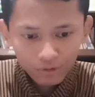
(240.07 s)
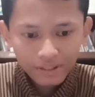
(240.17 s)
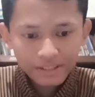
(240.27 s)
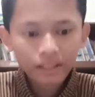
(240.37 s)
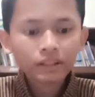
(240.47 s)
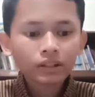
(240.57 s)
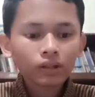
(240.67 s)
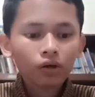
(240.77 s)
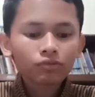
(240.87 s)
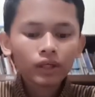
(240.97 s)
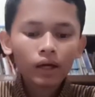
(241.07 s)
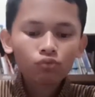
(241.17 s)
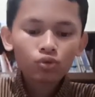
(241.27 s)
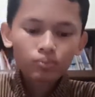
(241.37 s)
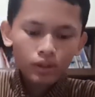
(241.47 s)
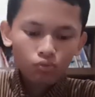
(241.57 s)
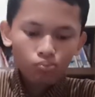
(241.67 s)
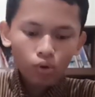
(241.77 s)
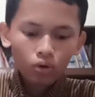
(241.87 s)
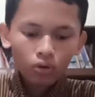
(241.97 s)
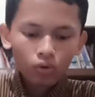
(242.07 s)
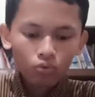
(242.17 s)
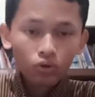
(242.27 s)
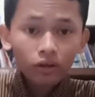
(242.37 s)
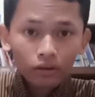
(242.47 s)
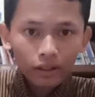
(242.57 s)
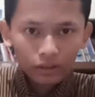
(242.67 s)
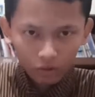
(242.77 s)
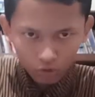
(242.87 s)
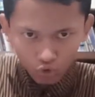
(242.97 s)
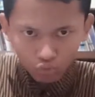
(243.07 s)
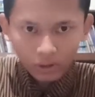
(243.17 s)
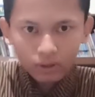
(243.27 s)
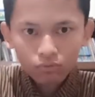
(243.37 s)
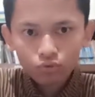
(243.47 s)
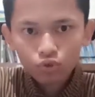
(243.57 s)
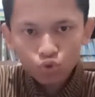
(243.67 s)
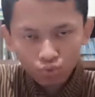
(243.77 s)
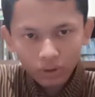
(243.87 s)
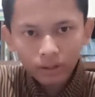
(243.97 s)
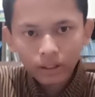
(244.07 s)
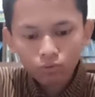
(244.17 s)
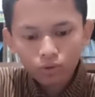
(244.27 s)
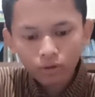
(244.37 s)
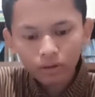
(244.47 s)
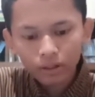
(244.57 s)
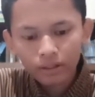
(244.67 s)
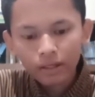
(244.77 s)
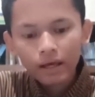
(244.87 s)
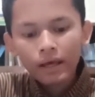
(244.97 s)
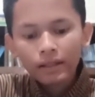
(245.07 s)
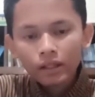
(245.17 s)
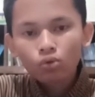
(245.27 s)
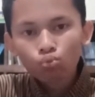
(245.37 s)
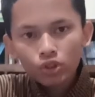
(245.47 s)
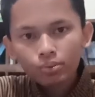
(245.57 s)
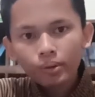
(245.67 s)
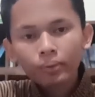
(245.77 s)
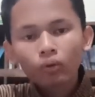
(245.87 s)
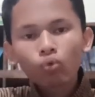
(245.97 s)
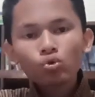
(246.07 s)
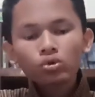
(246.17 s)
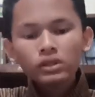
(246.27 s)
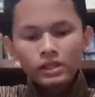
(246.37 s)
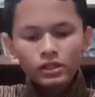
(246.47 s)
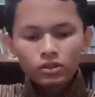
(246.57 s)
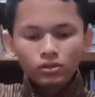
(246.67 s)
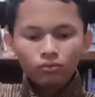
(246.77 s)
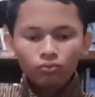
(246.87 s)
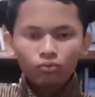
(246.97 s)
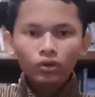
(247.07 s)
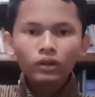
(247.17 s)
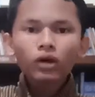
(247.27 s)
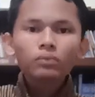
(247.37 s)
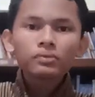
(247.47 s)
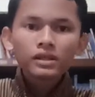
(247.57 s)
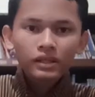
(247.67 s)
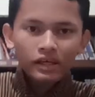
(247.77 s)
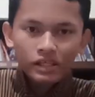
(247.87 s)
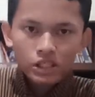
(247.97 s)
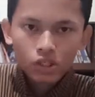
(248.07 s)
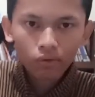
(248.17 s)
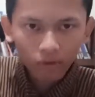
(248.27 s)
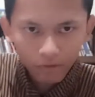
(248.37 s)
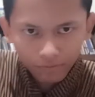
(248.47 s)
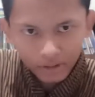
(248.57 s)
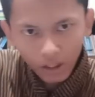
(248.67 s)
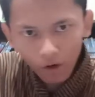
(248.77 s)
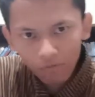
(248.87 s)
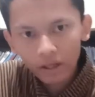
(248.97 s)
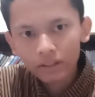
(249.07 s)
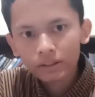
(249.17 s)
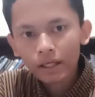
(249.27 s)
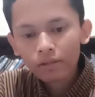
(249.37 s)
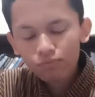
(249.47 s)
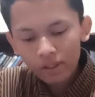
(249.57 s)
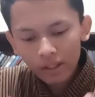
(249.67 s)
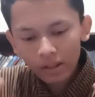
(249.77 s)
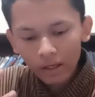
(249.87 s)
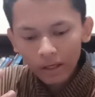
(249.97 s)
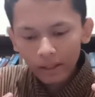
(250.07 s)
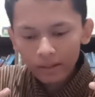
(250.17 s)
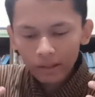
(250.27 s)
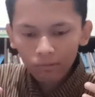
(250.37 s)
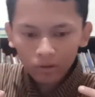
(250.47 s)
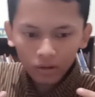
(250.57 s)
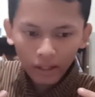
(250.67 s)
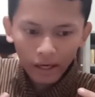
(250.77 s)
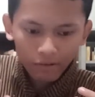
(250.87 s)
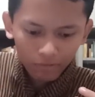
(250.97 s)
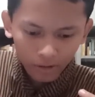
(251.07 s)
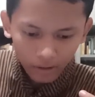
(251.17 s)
transaction of time would be more regulated or strictly regulated, then the rich people won't need will not be kings of us, and they will not have